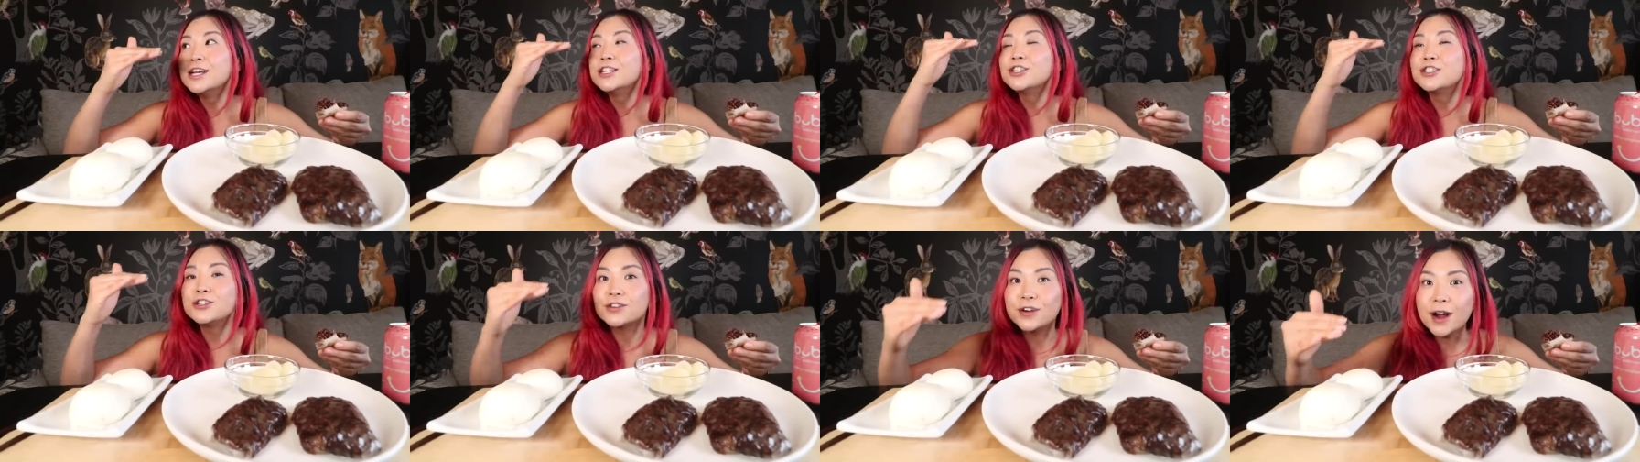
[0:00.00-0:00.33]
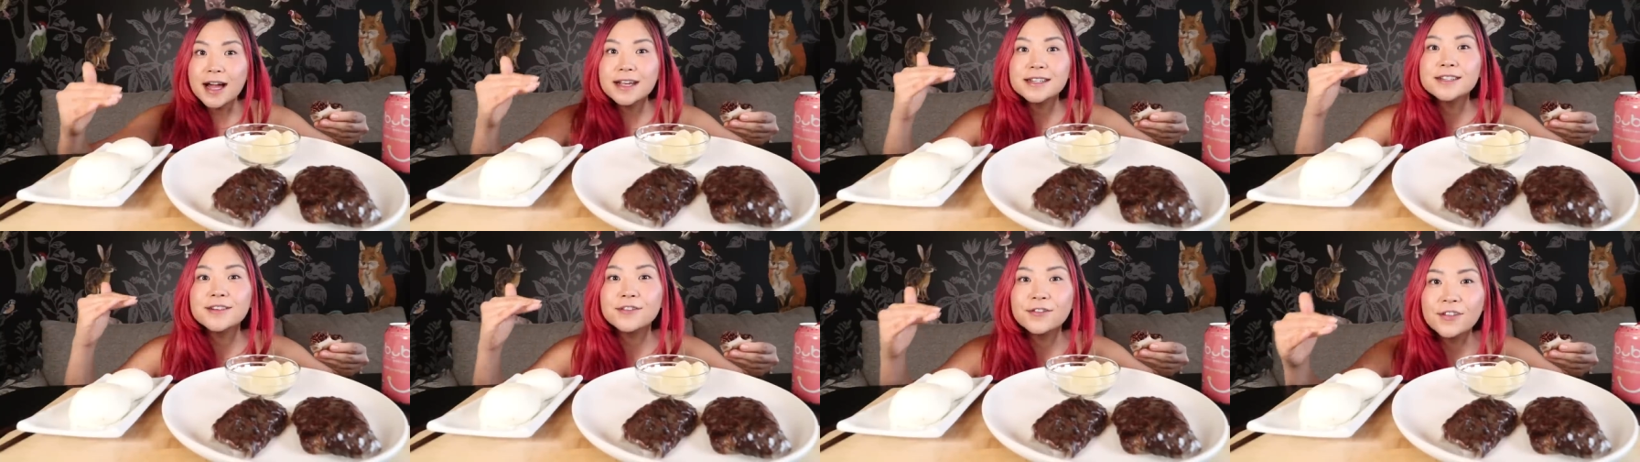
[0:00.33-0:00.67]

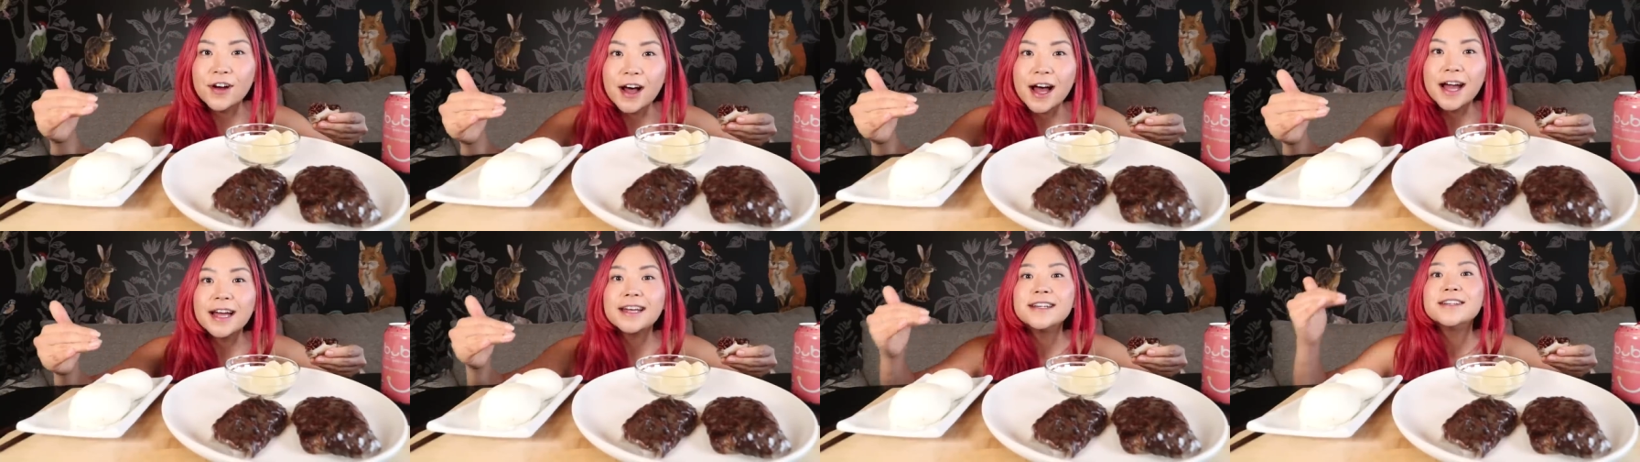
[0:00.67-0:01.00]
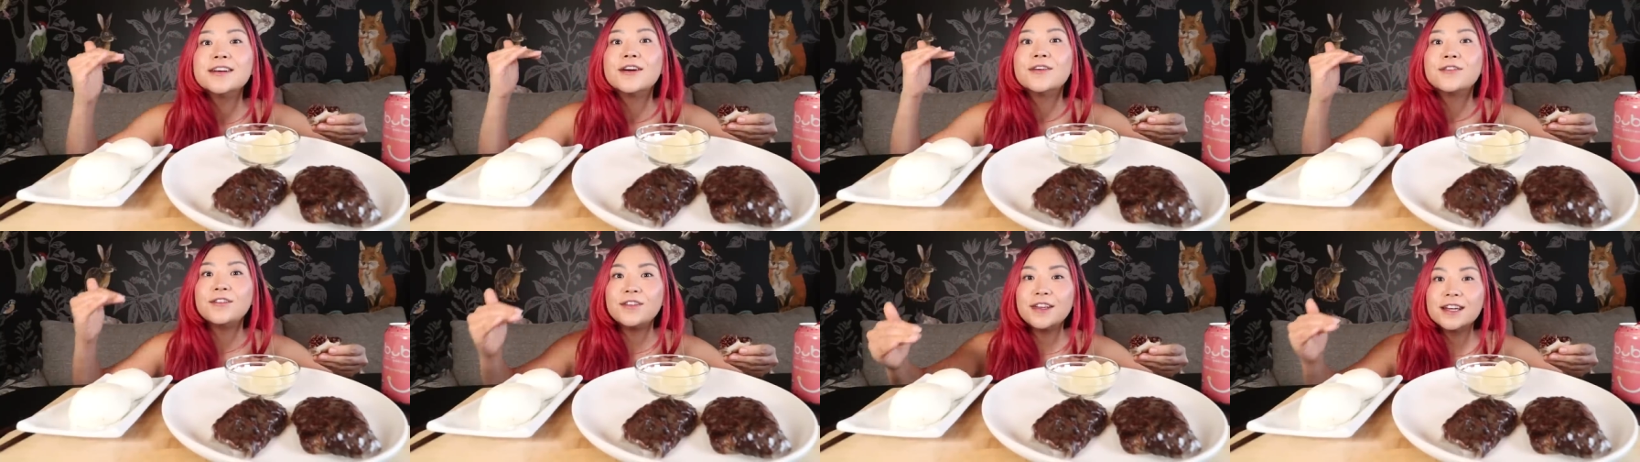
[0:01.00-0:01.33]
trying to
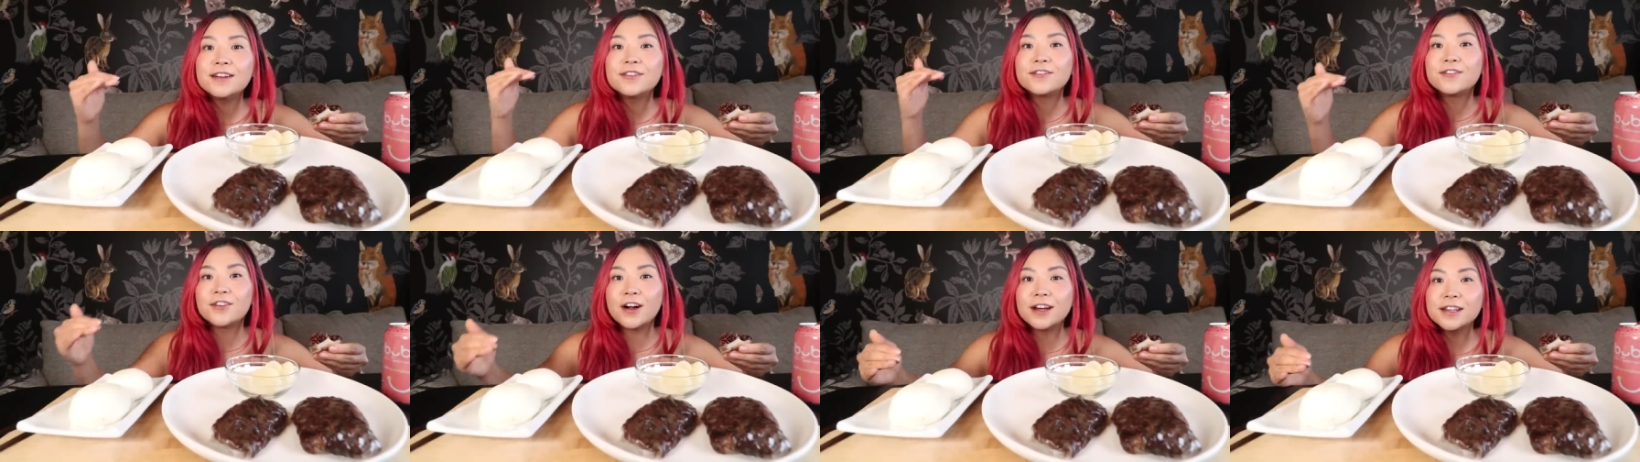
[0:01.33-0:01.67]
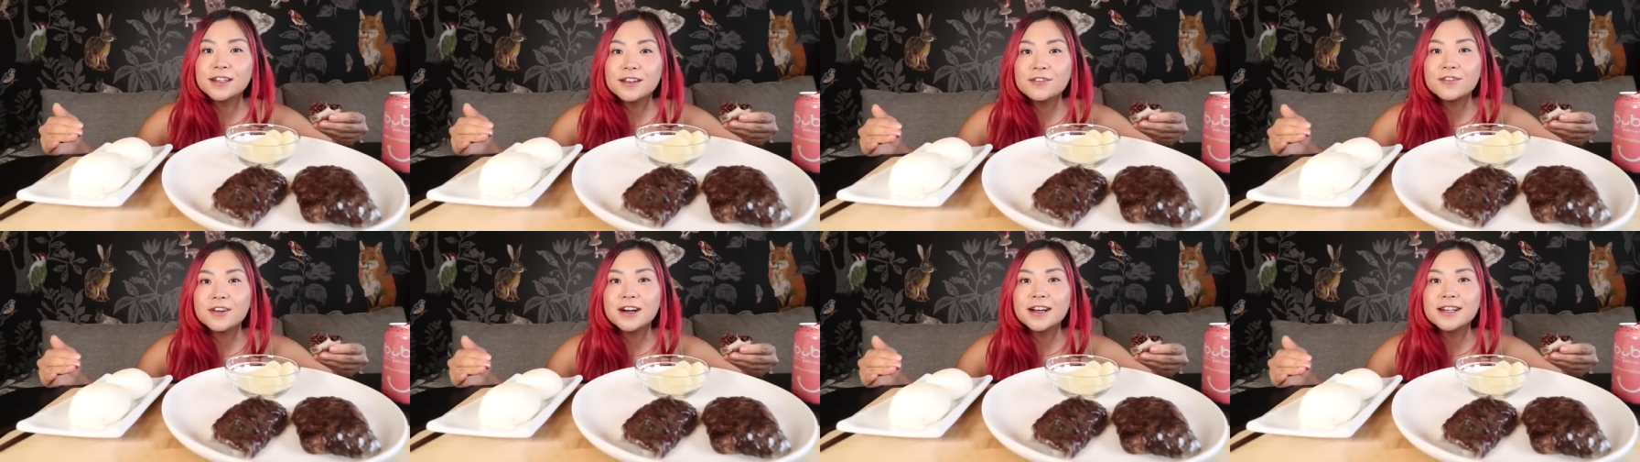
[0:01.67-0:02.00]
find
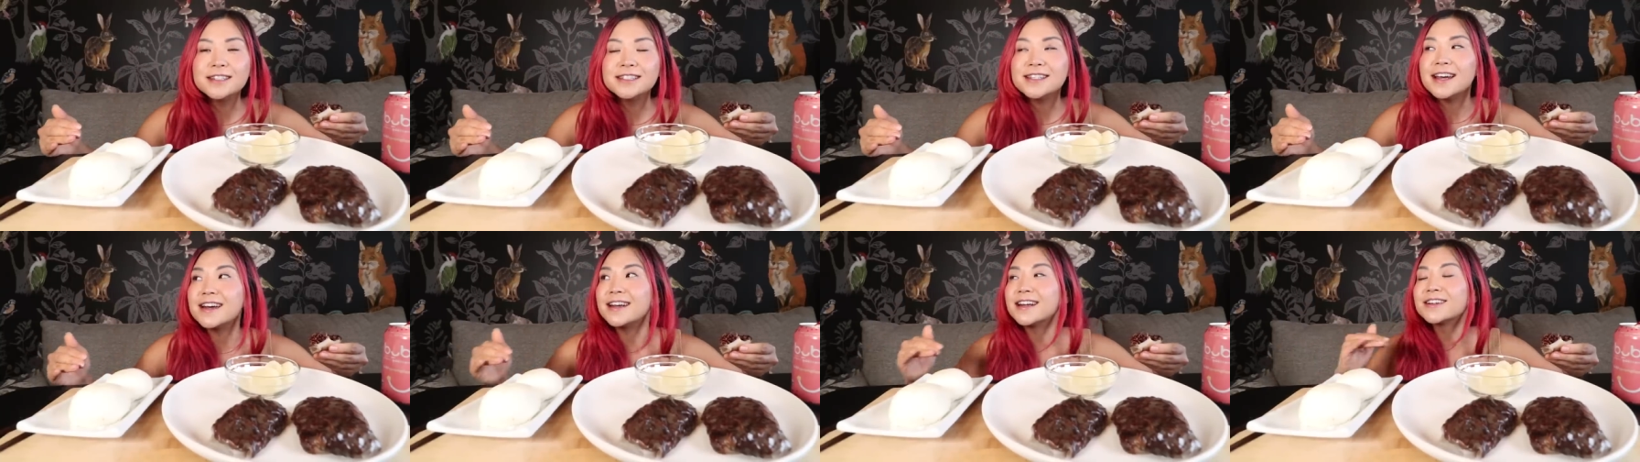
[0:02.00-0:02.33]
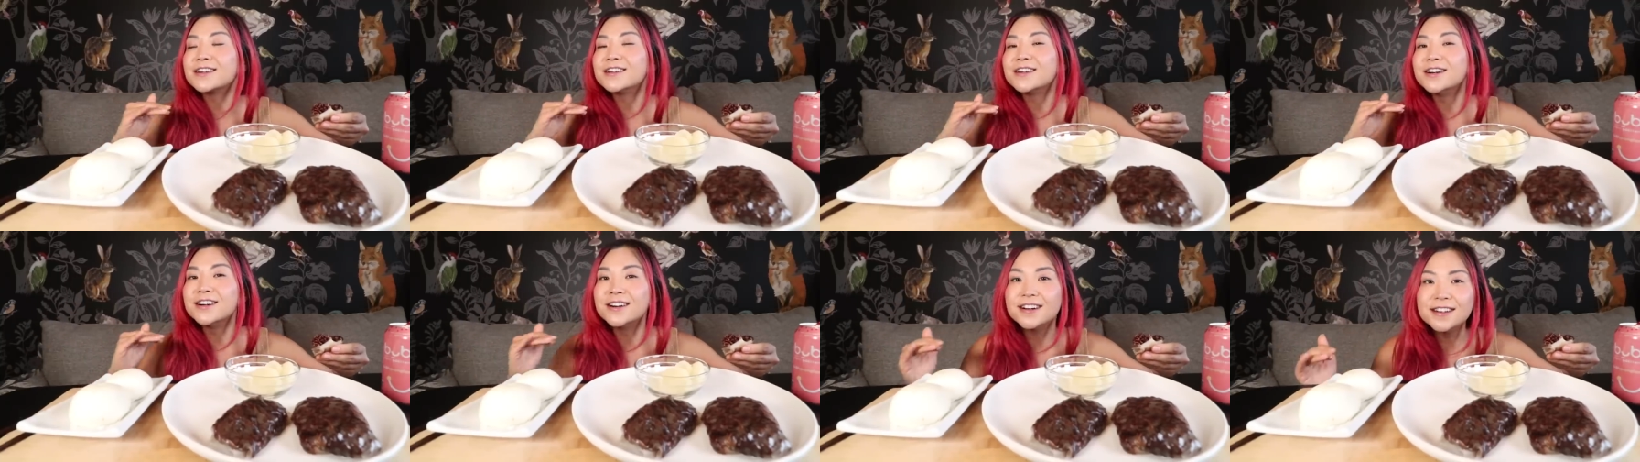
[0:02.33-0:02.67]
vegan-friendly ones and I
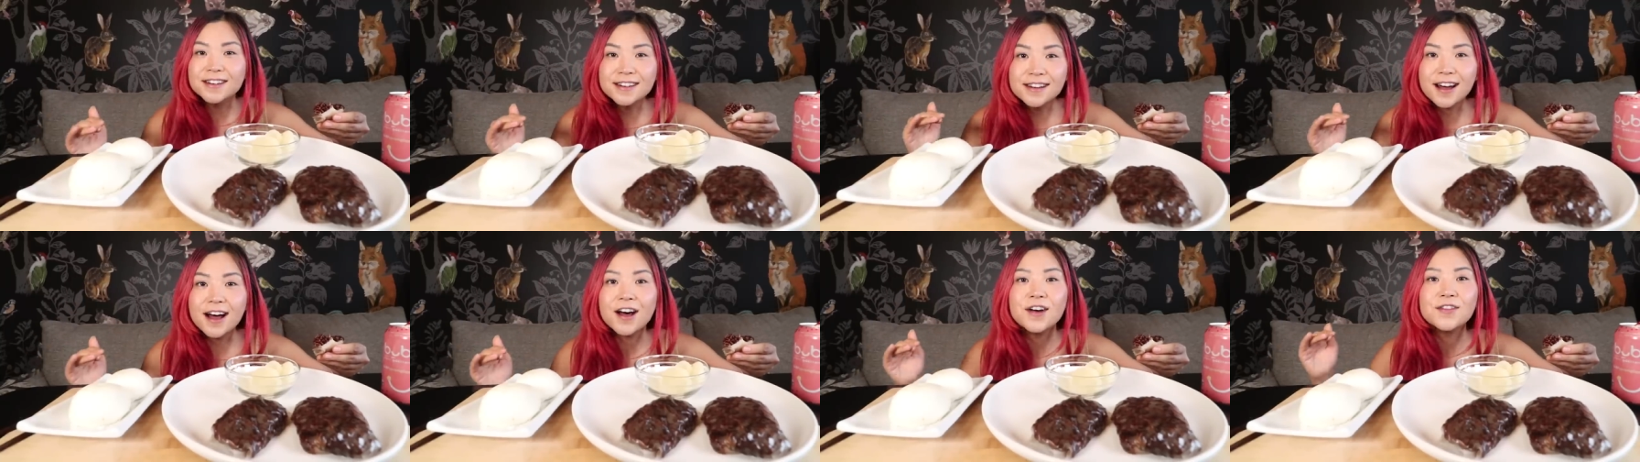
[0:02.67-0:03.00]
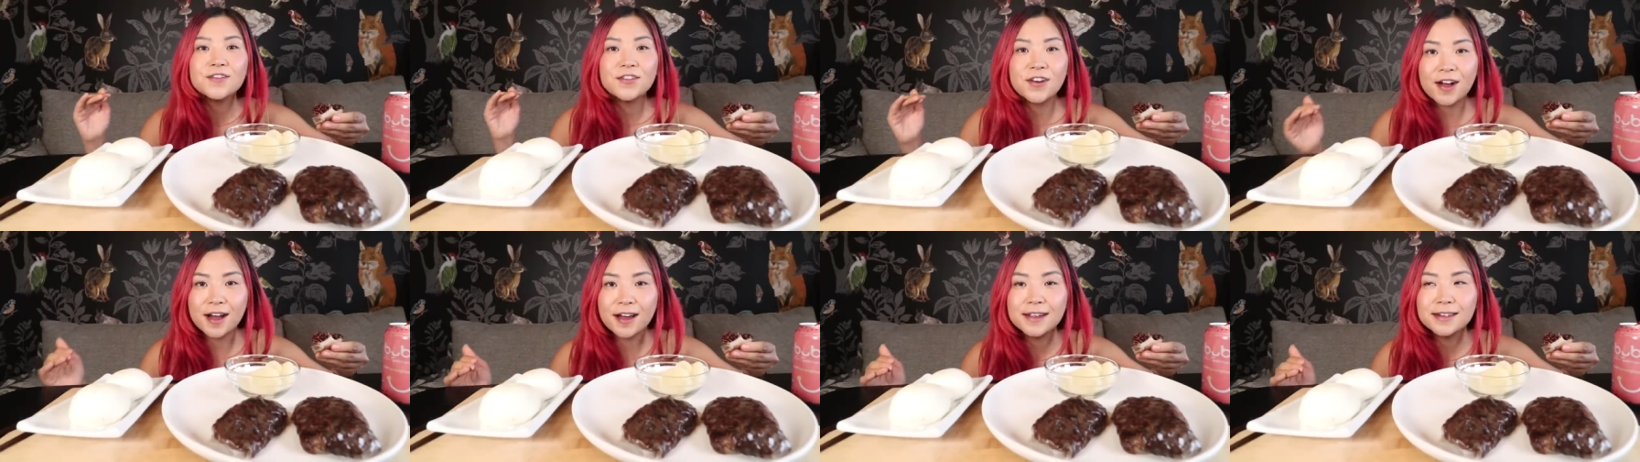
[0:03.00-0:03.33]
could
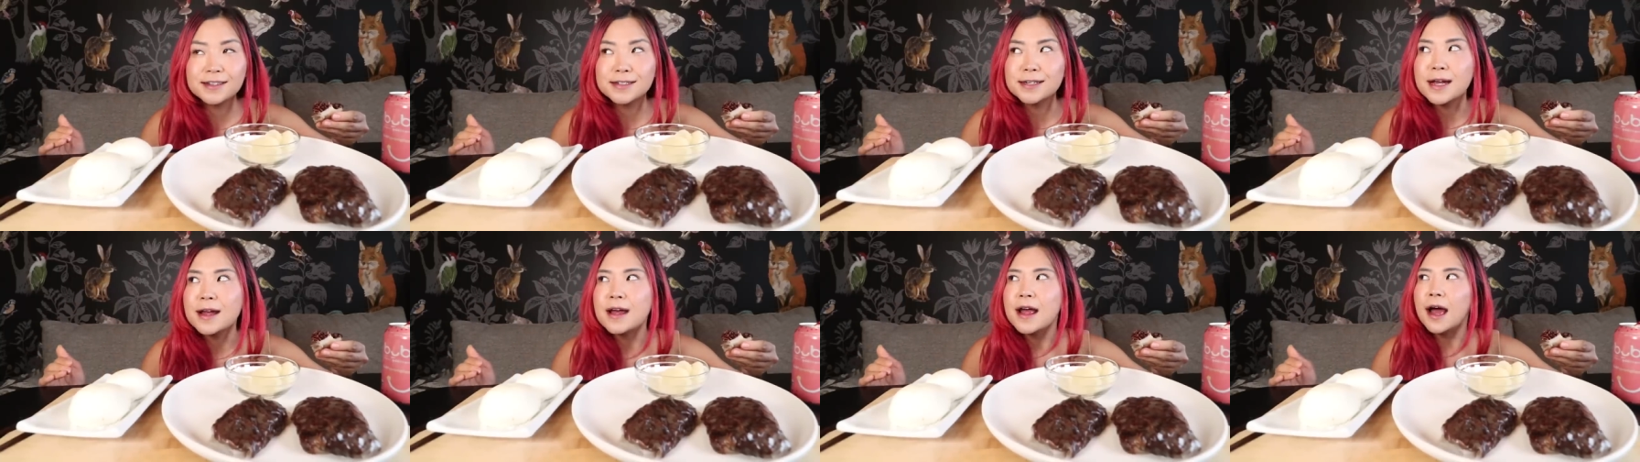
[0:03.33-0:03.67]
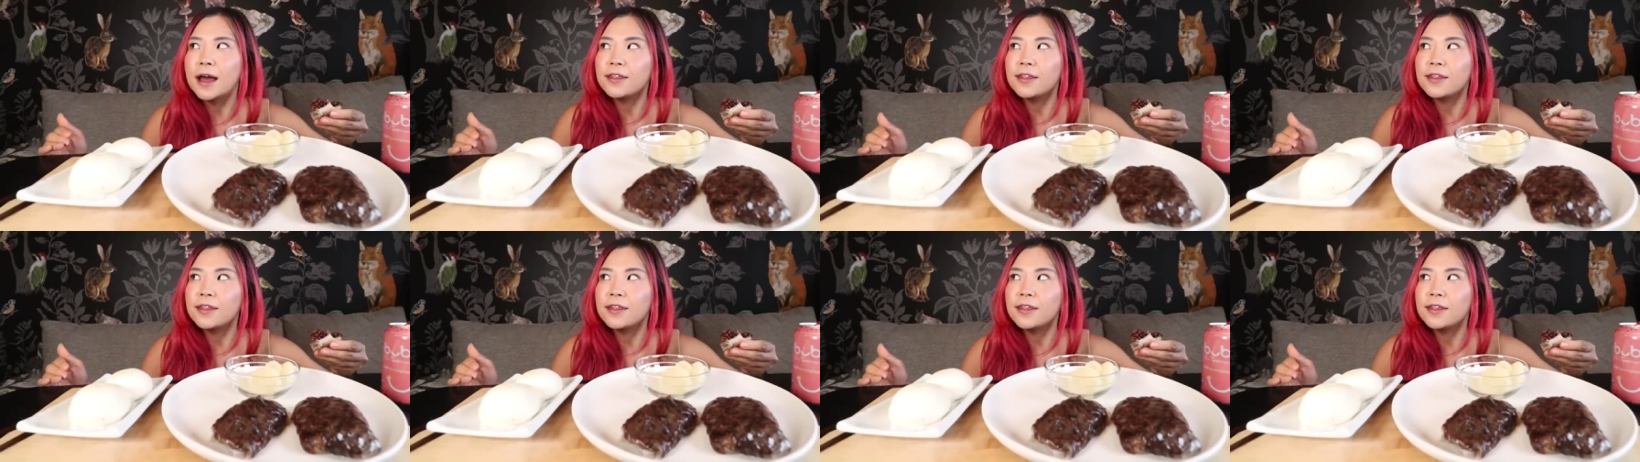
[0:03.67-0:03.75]
not find,